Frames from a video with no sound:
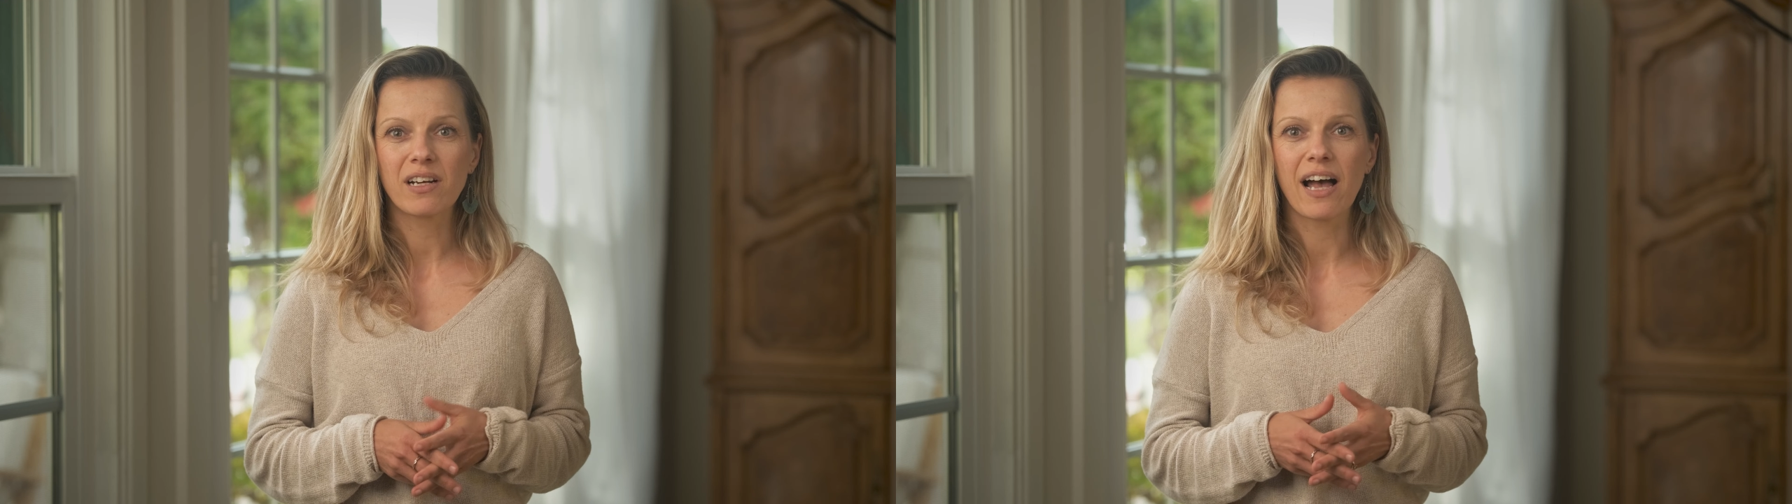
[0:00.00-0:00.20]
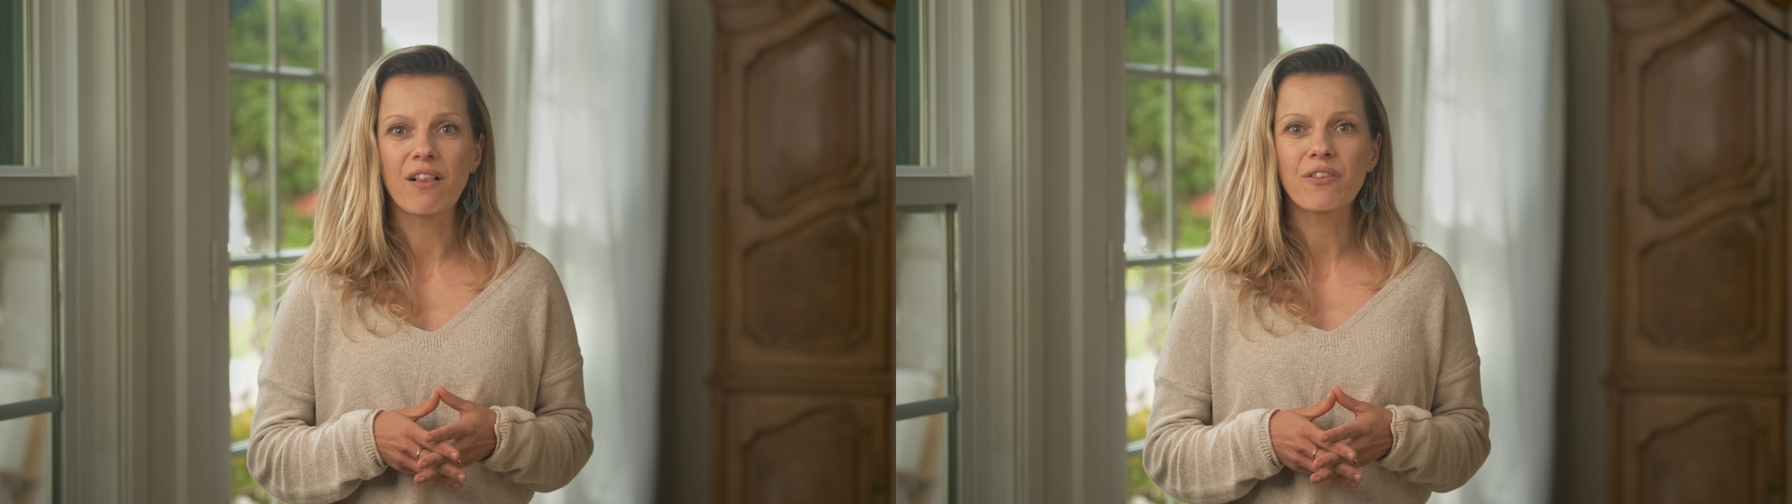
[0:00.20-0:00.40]

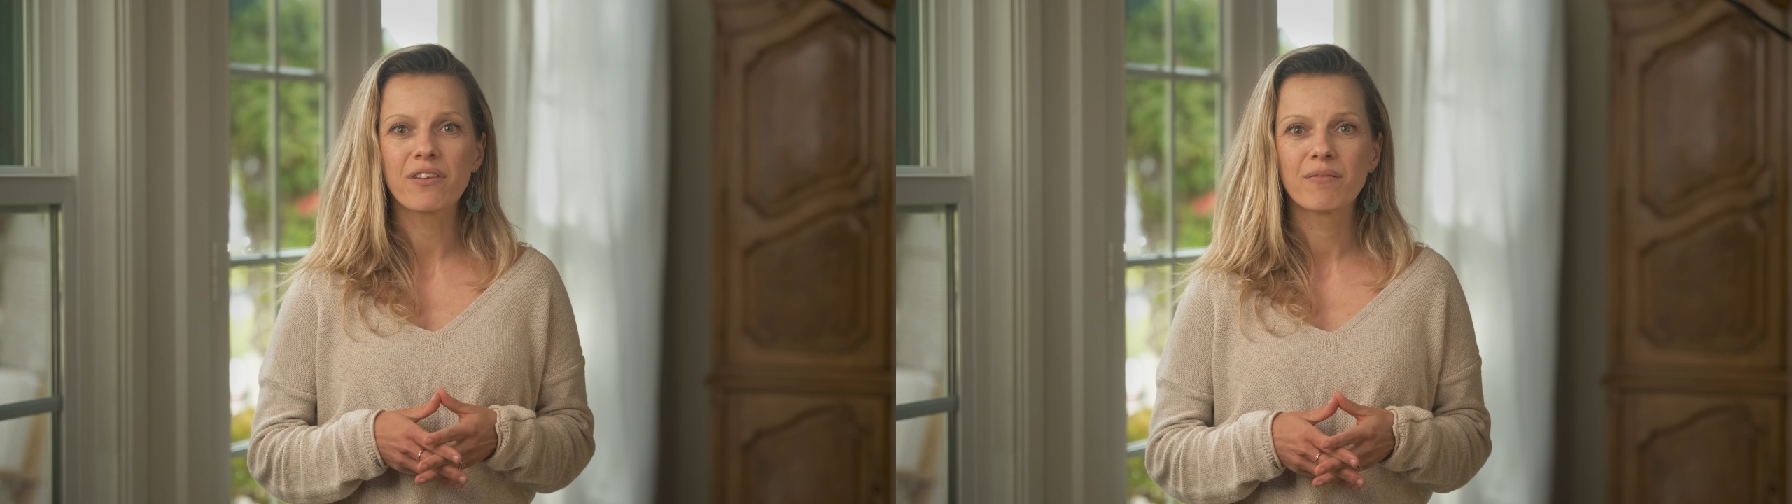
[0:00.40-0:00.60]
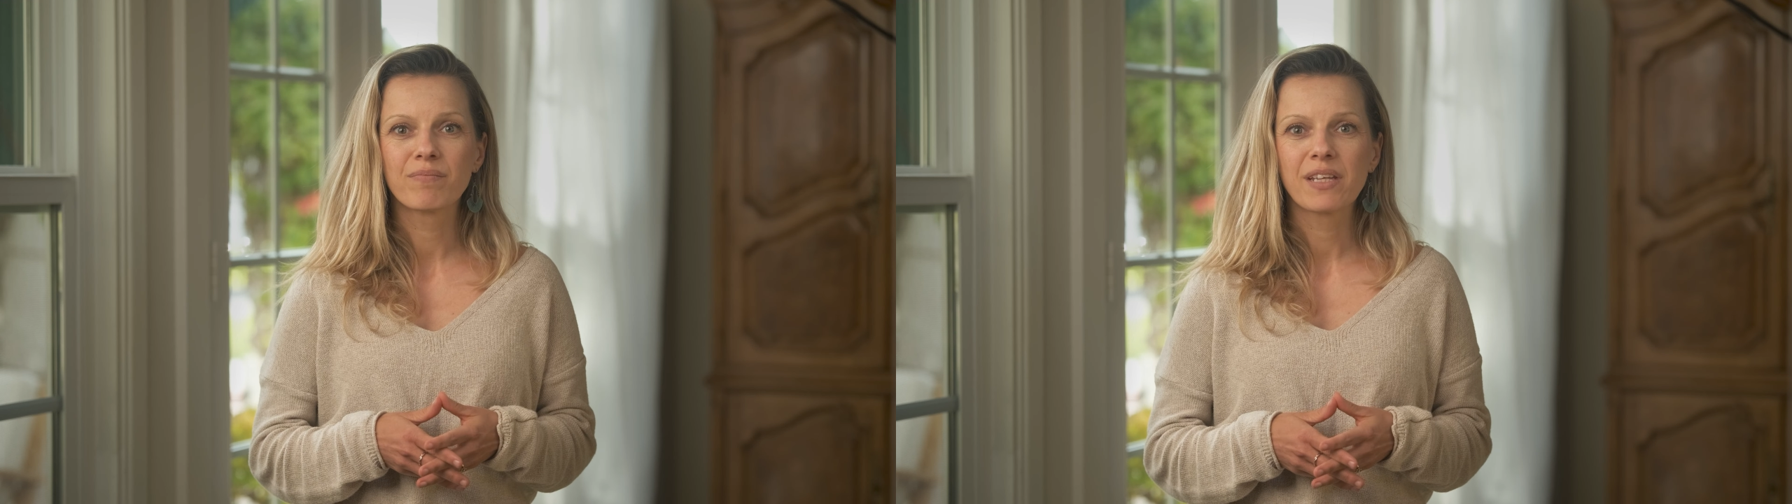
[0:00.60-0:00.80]
Health,
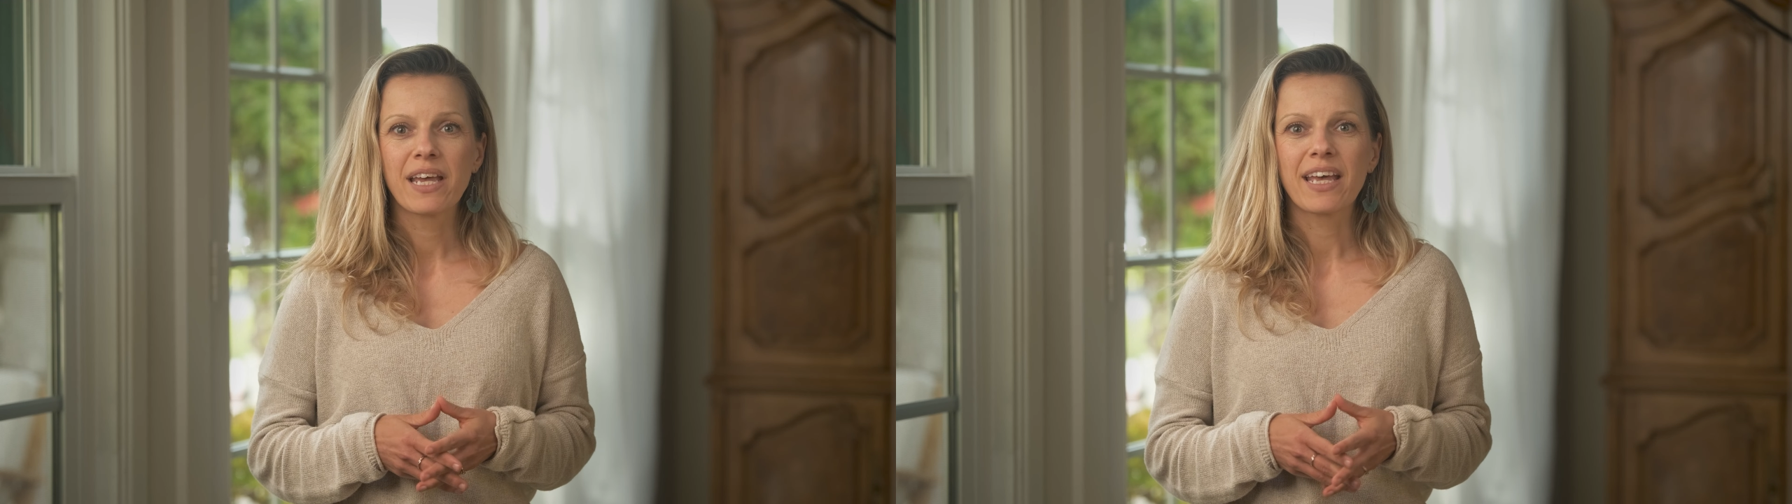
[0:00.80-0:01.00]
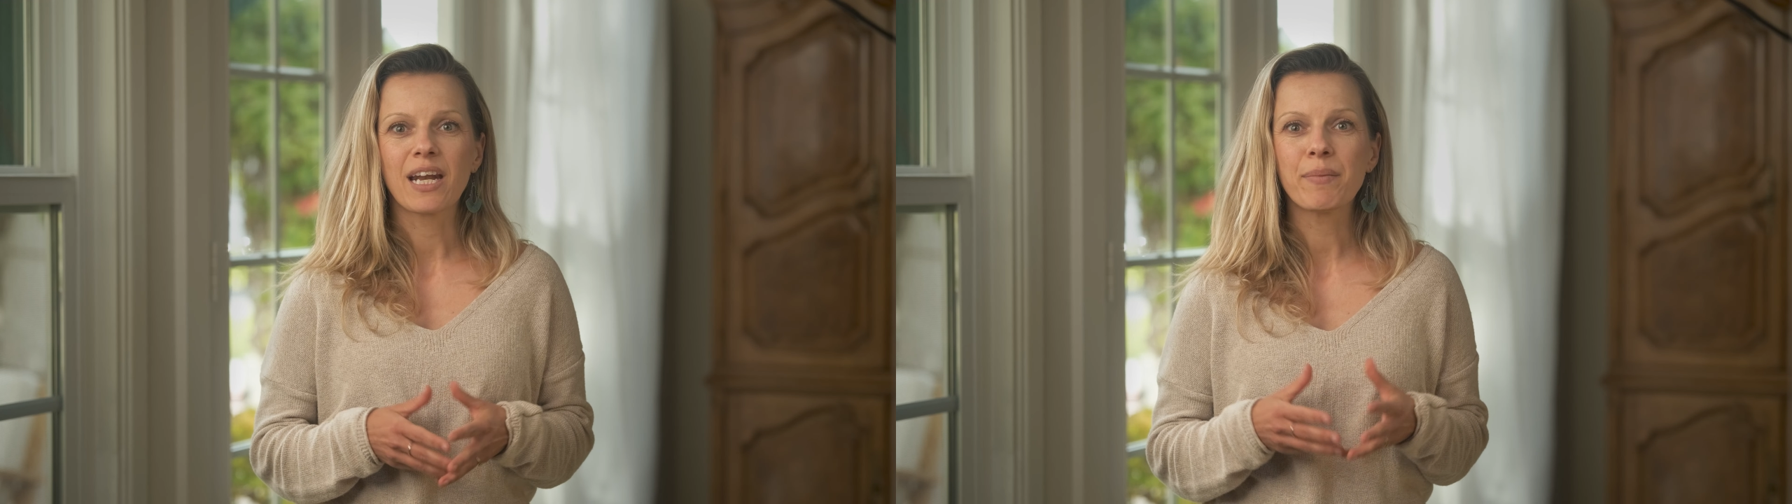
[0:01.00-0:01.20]
and I'm